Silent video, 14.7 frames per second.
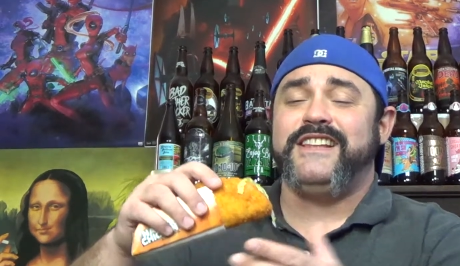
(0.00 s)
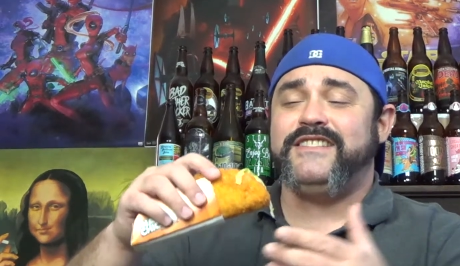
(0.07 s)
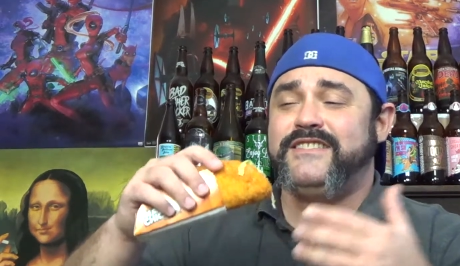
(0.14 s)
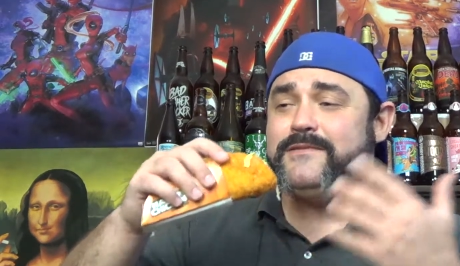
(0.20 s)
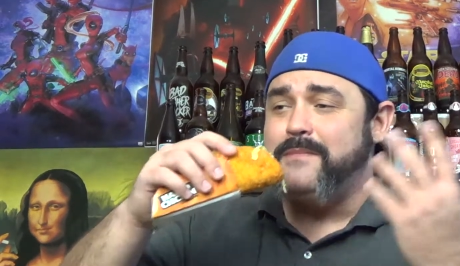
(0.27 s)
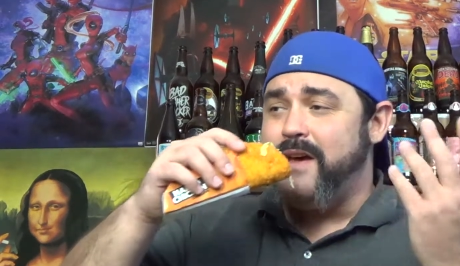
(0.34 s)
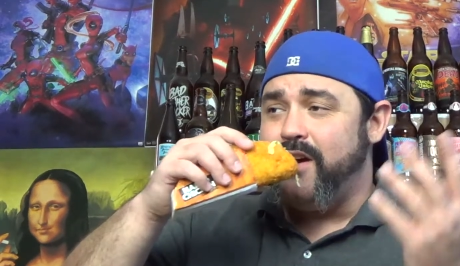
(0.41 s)
Speaker 1: It
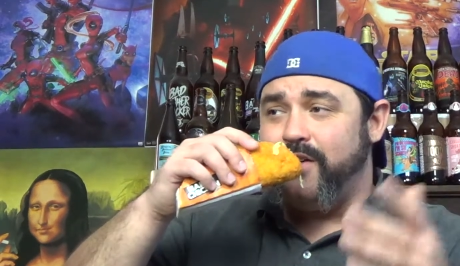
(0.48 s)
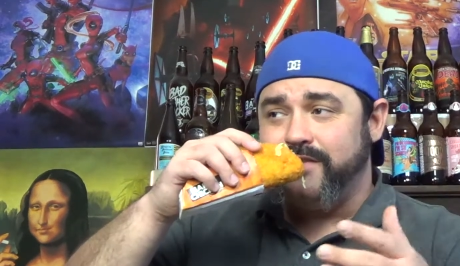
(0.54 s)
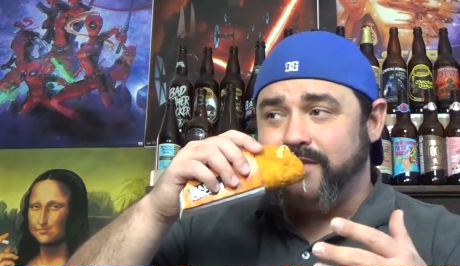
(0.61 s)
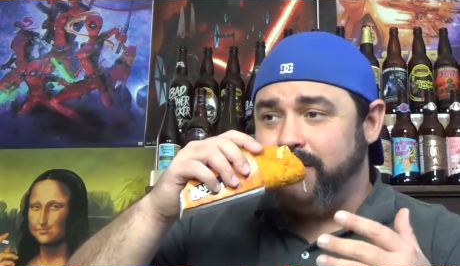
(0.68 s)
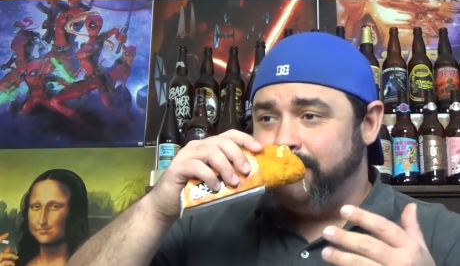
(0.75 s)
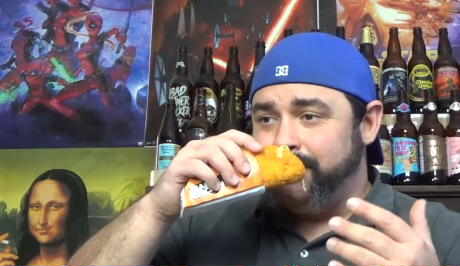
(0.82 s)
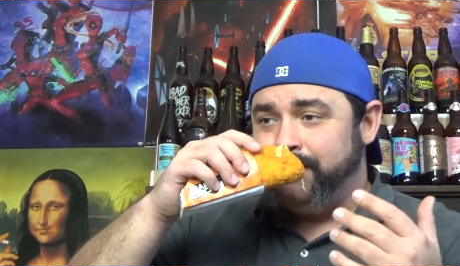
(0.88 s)

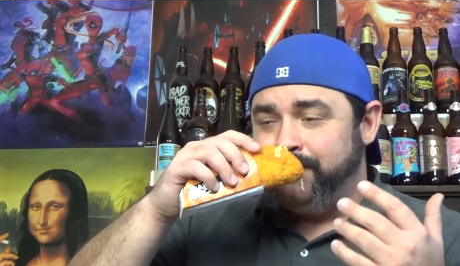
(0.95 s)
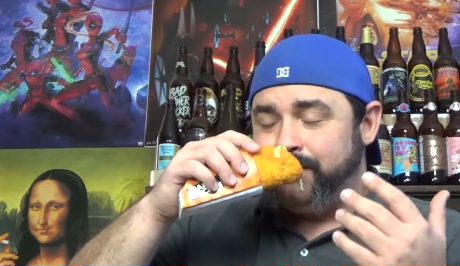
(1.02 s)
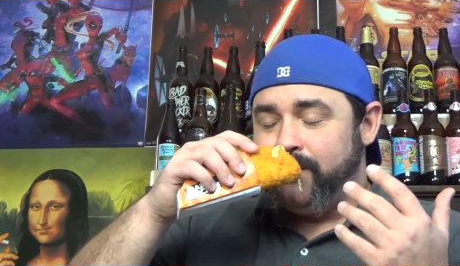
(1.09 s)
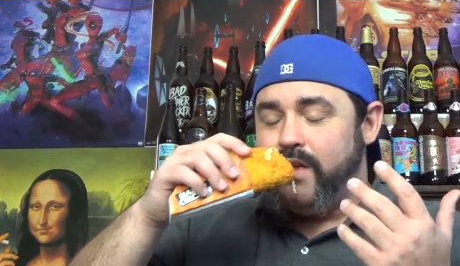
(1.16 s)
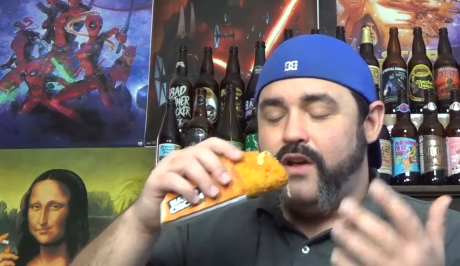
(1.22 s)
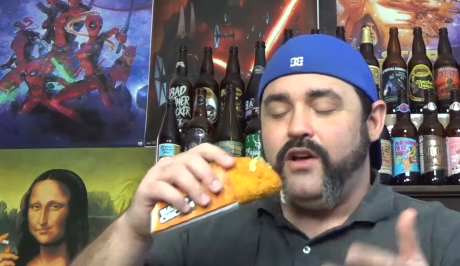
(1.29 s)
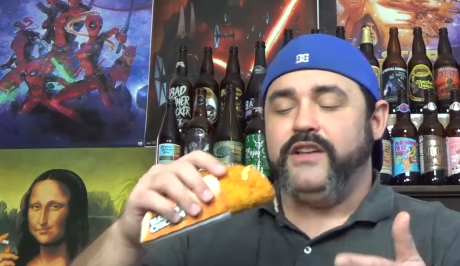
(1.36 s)
smells
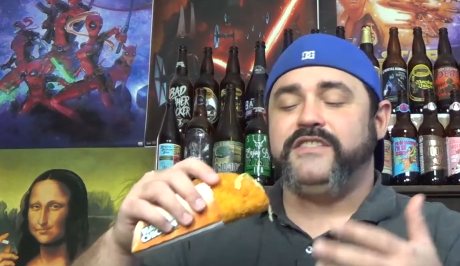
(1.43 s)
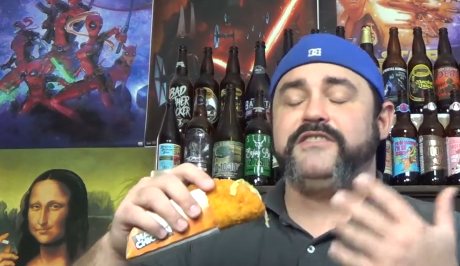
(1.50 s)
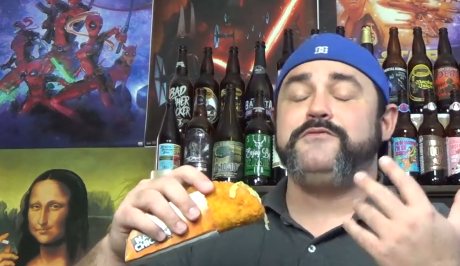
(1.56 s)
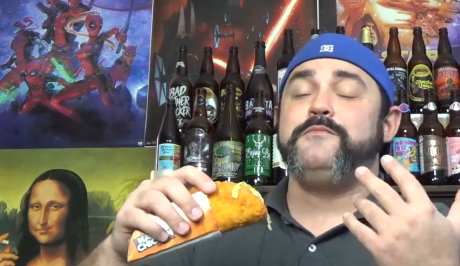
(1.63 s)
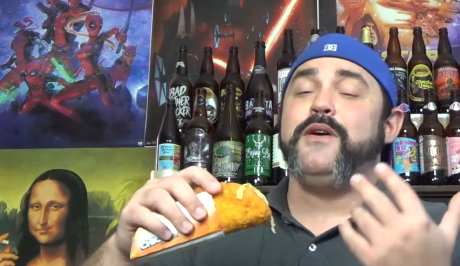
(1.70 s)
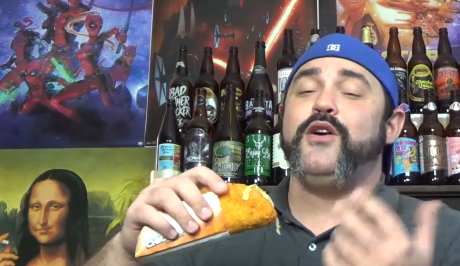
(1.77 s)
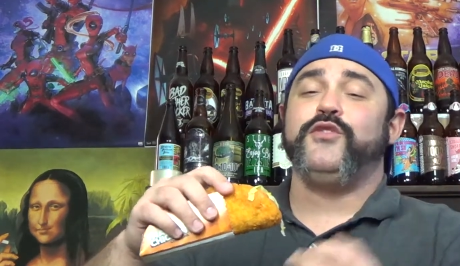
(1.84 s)

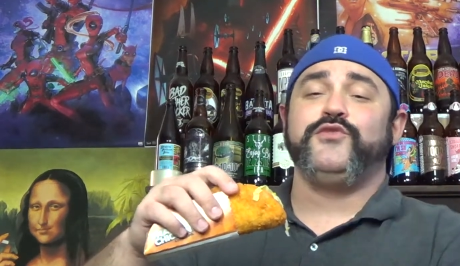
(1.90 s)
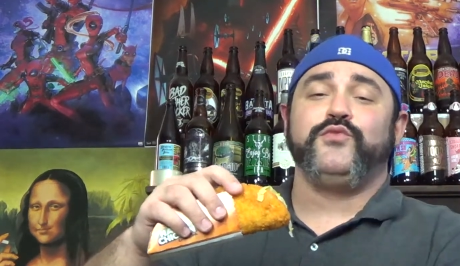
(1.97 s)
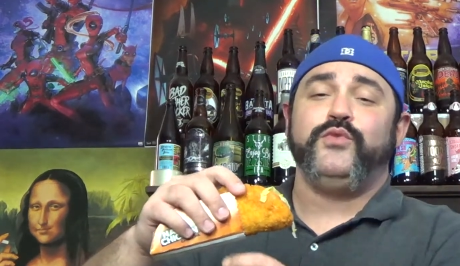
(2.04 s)
smells